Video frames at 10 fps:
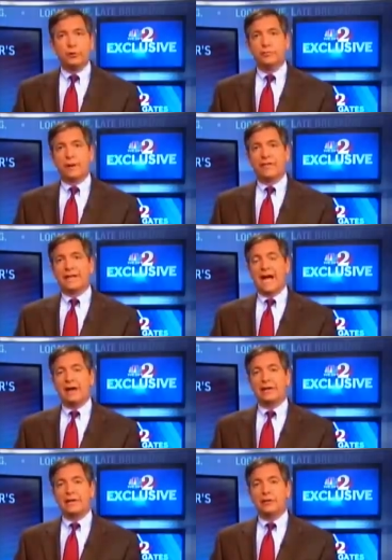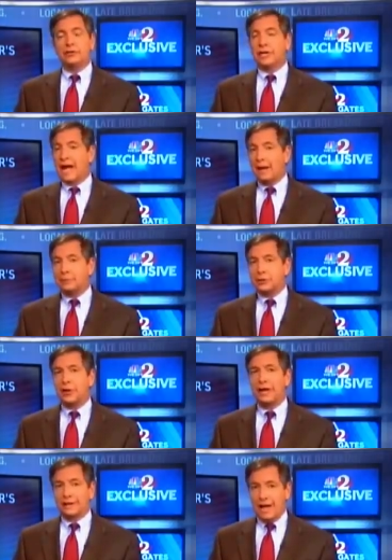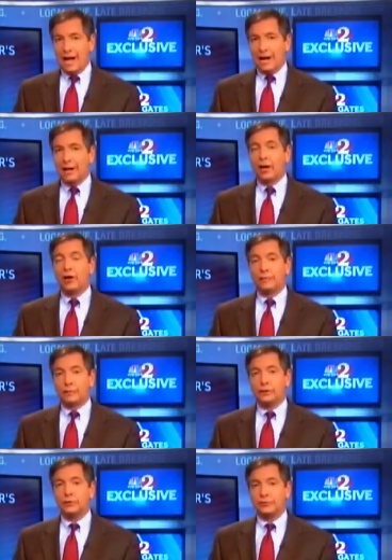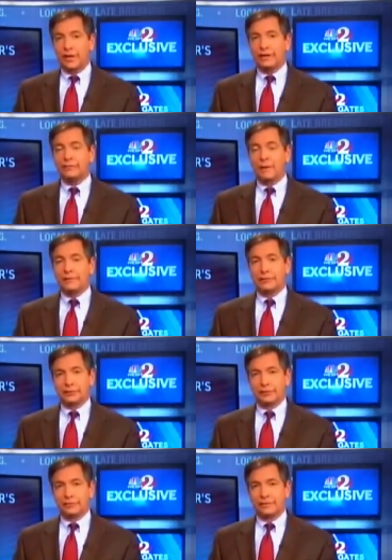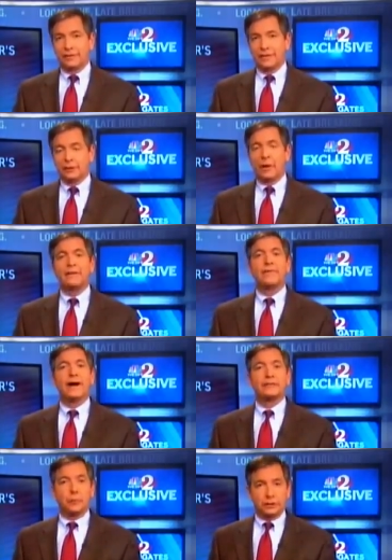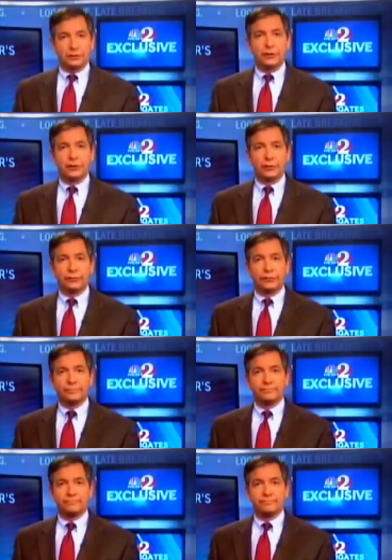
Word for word: to a move by the county to capture and log official text messages. Greg Fox, WESH two News.